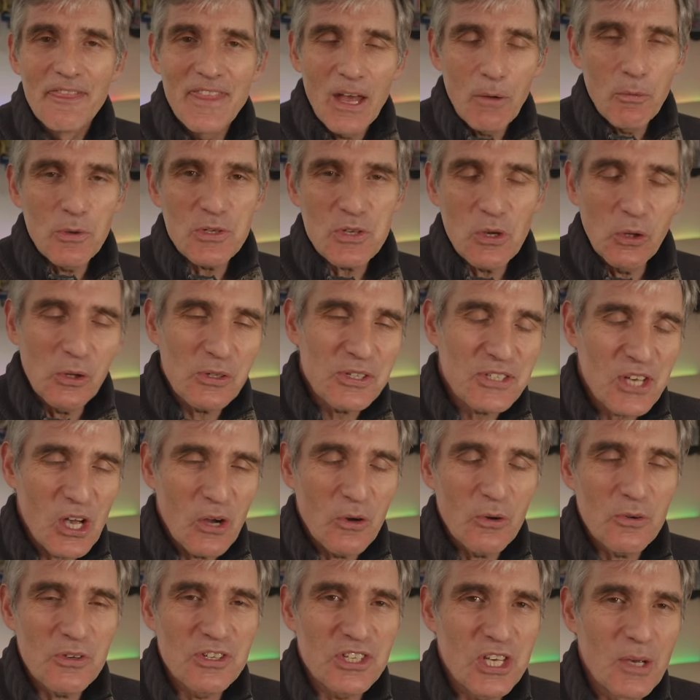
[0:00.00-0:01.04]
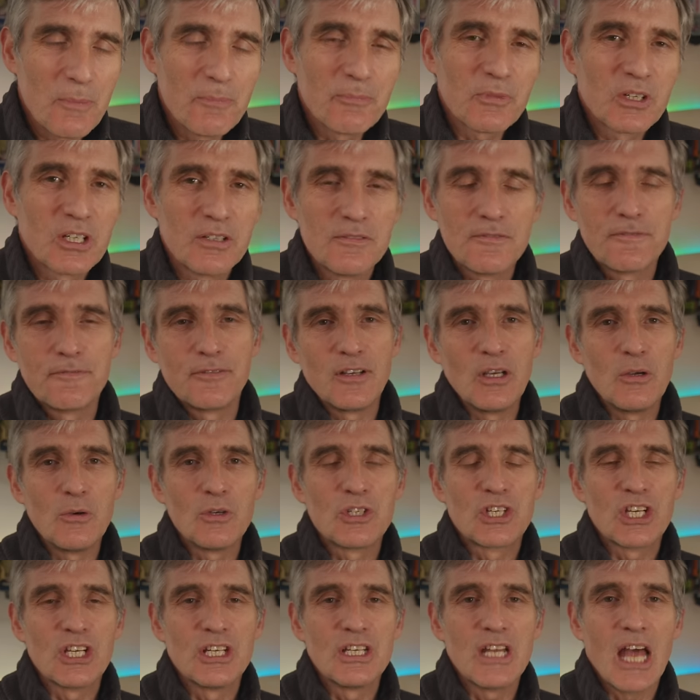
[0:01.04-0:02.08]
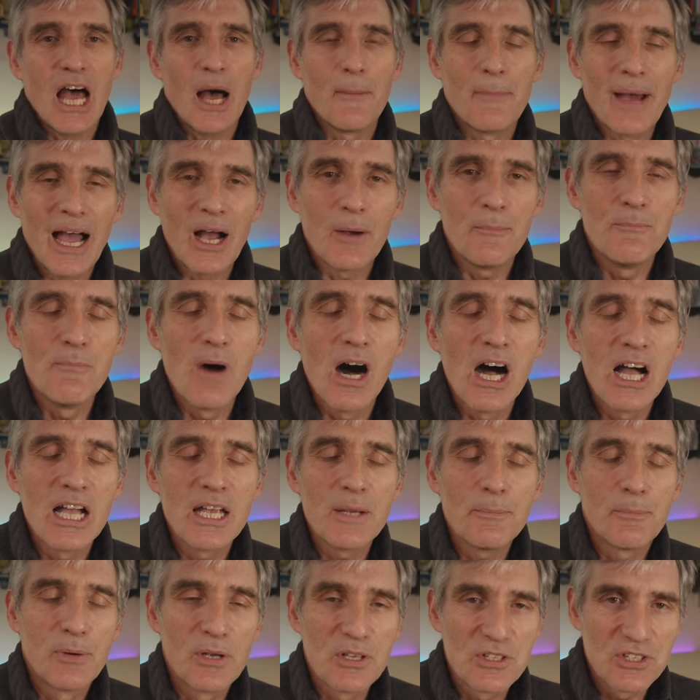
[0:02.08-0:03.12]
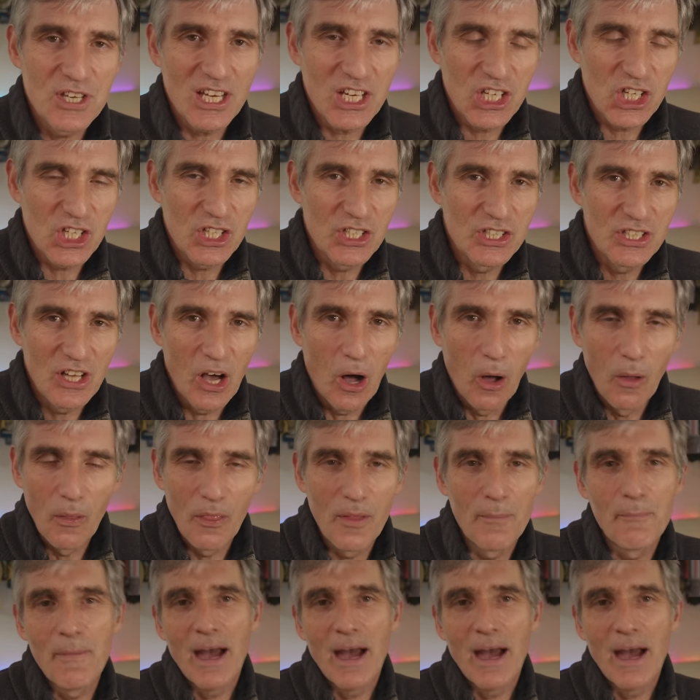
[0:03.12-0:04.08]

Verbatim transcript: There was also some confusion about my position on the